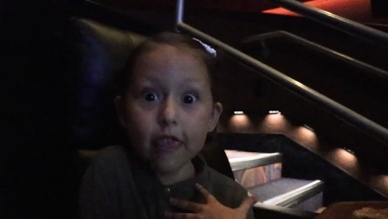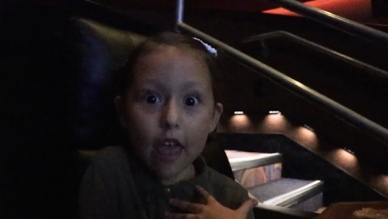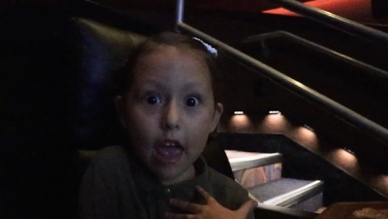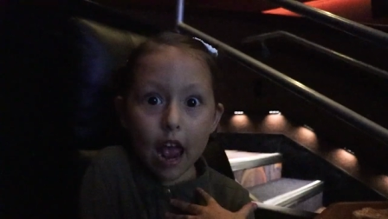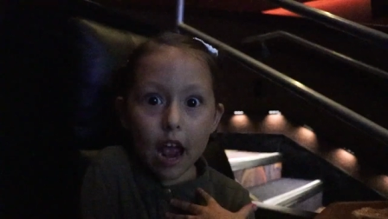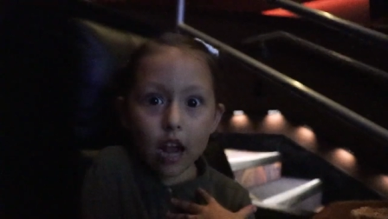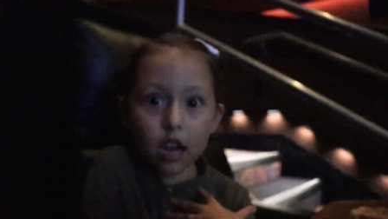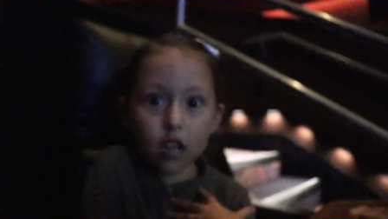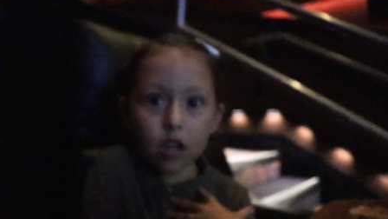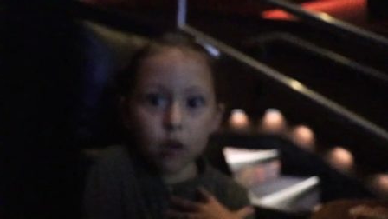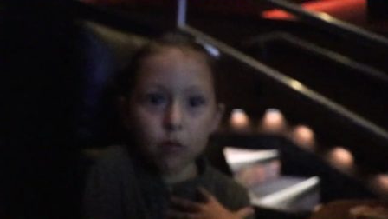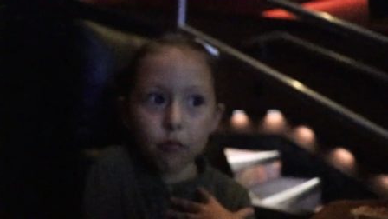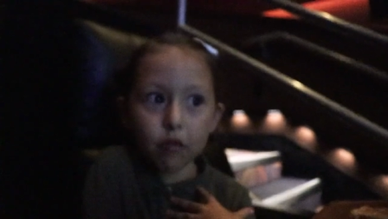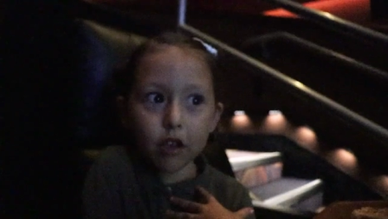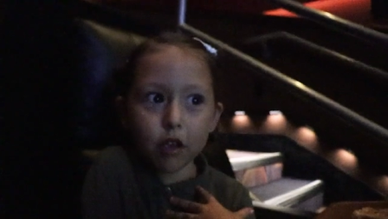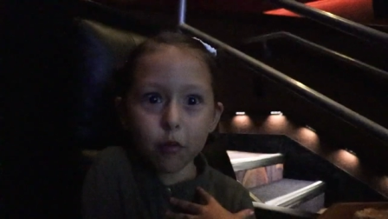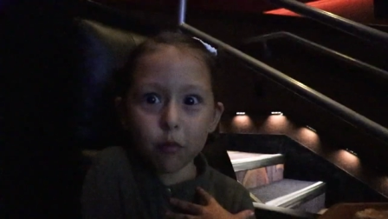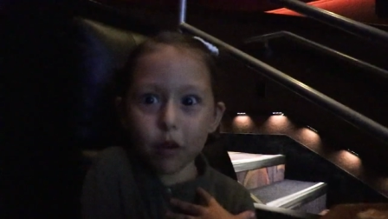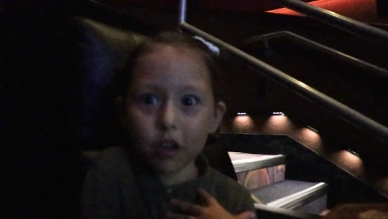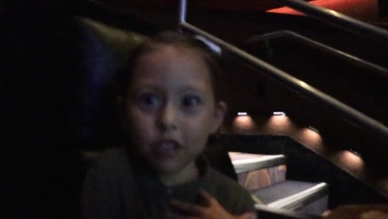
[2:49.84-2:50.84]
then
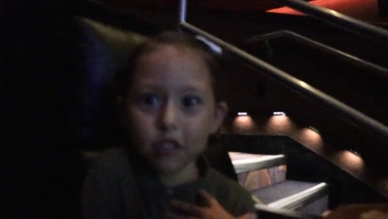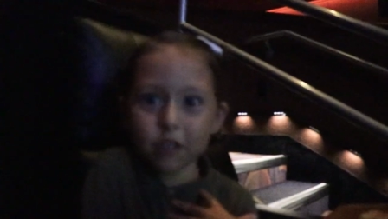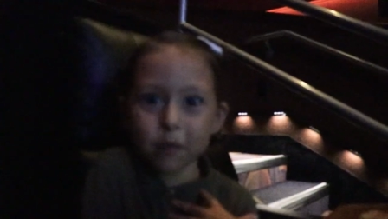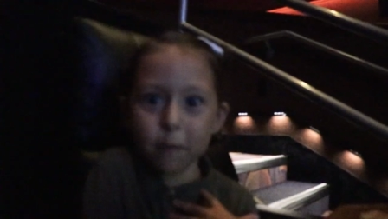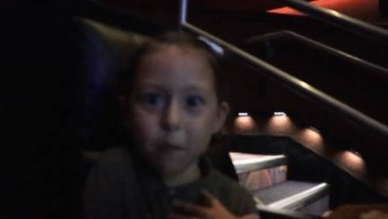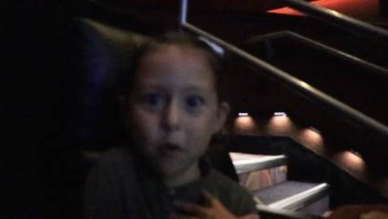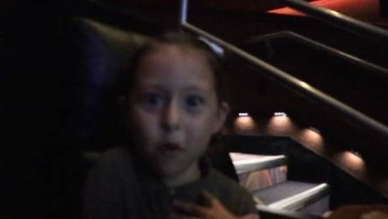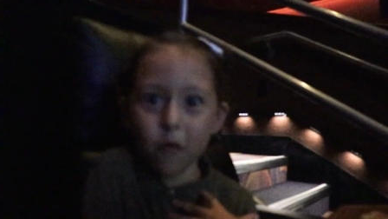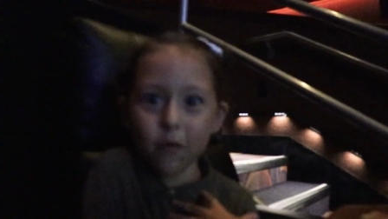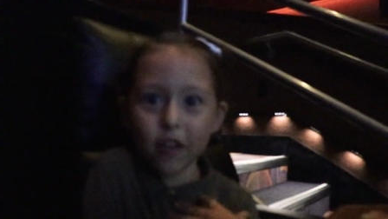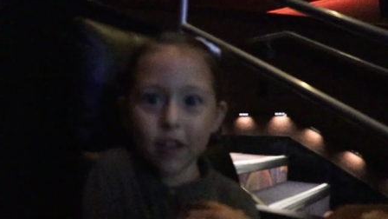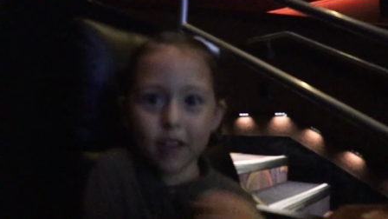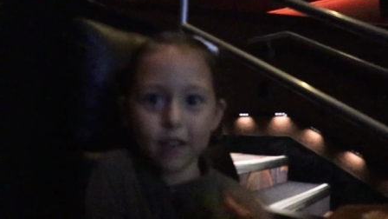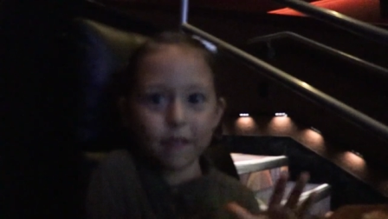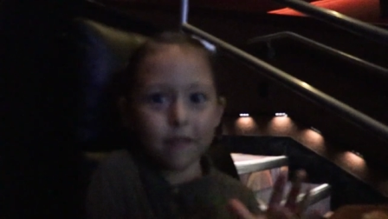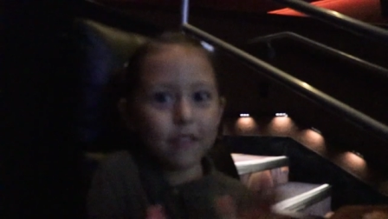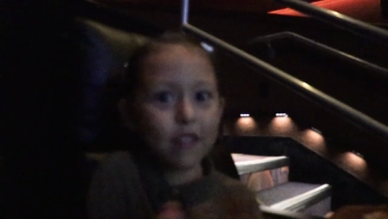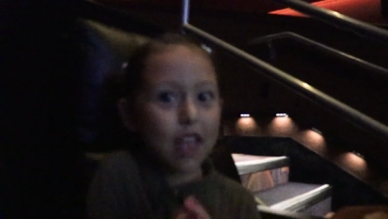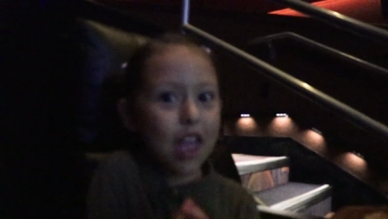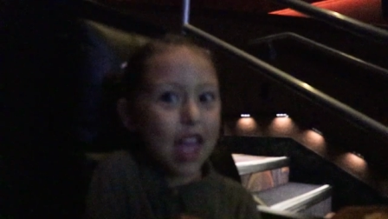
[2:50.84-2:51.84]
we can watch the
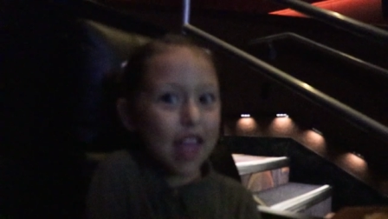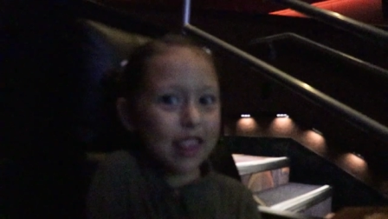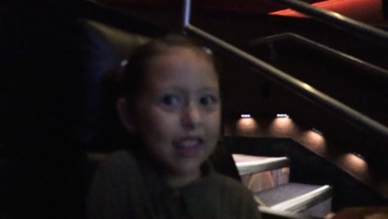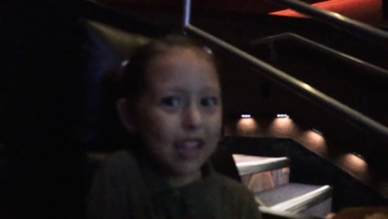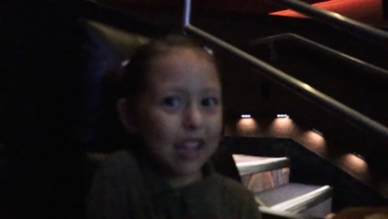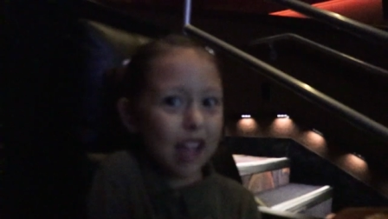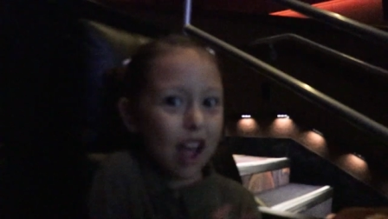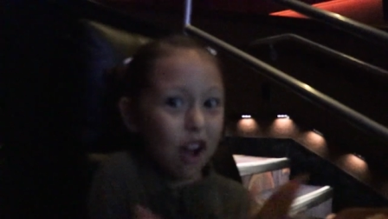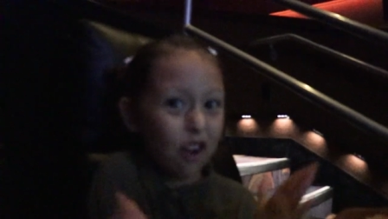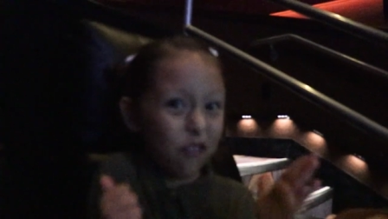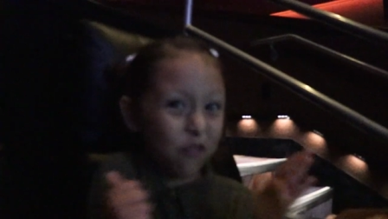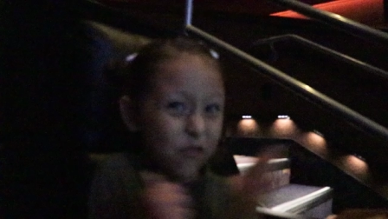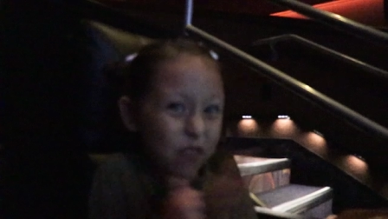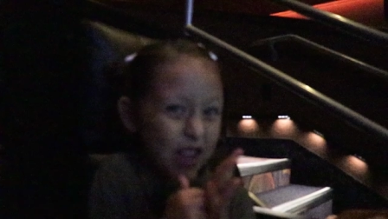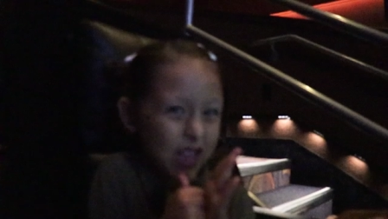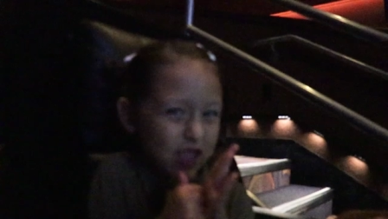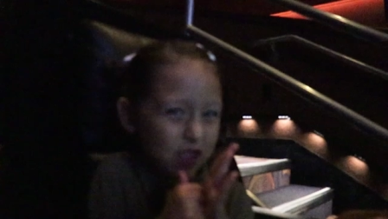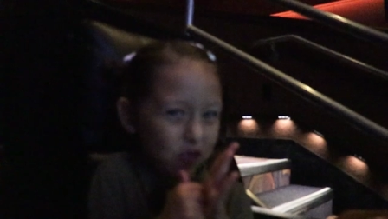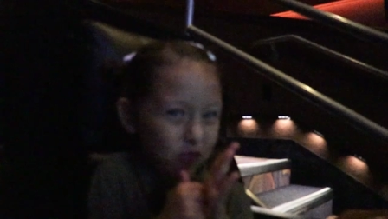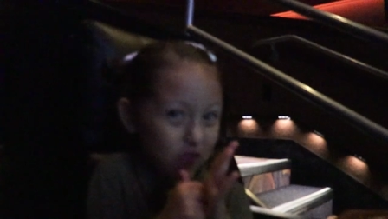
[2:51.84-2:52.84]
movie and then I'll
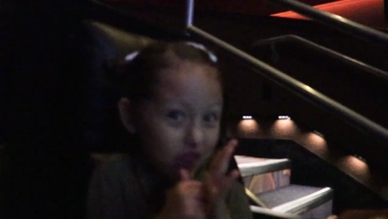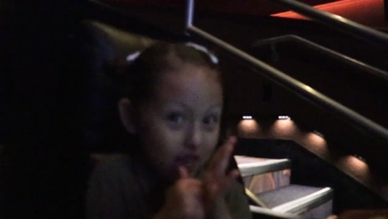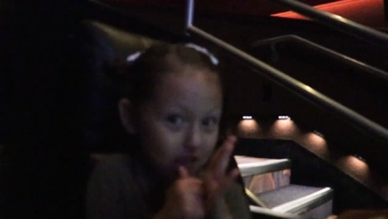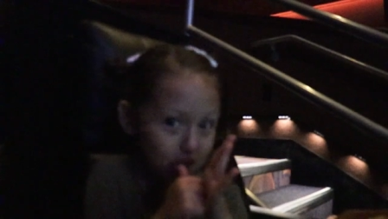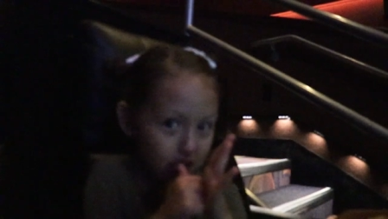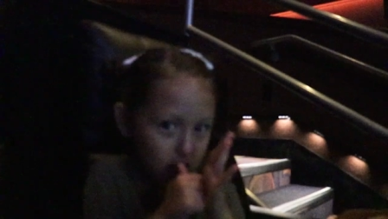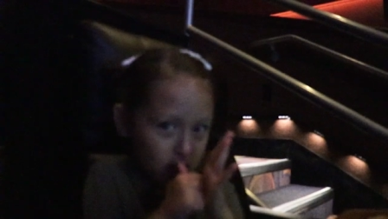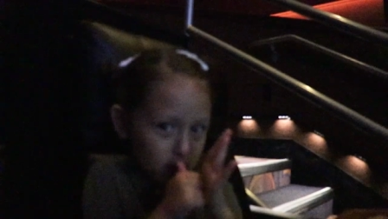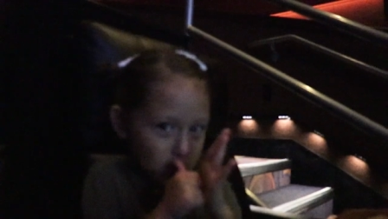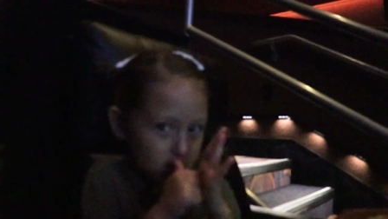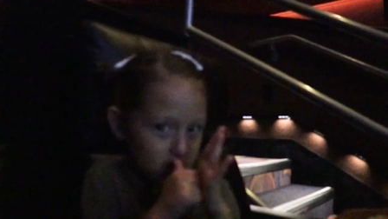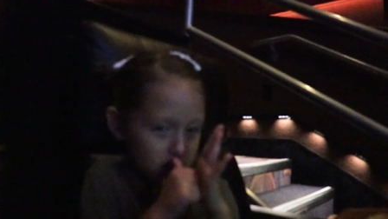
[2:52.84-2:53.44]
face fears.